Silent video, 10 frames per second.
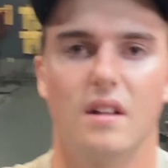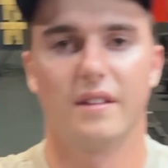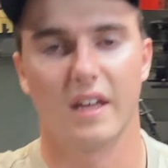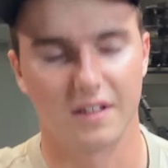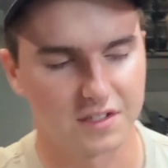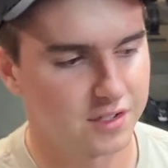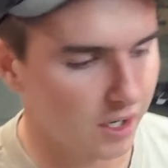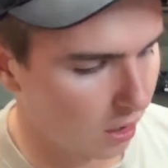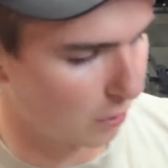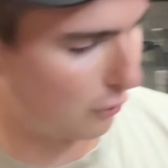That is
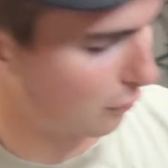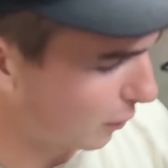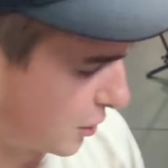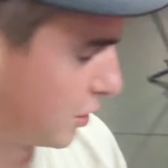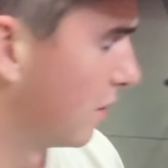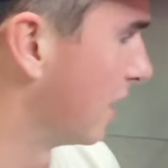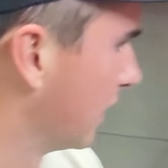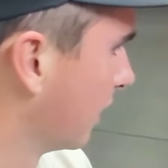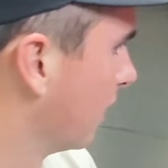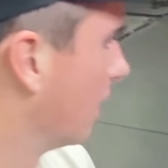so
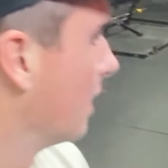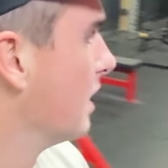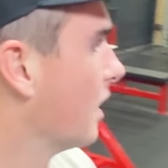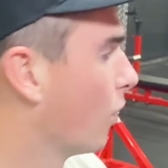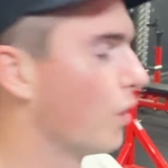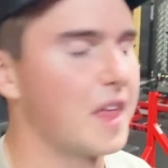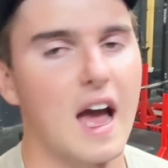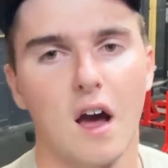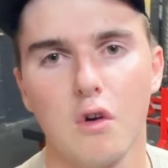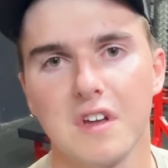frustrating. With
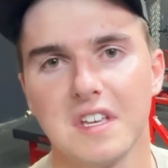how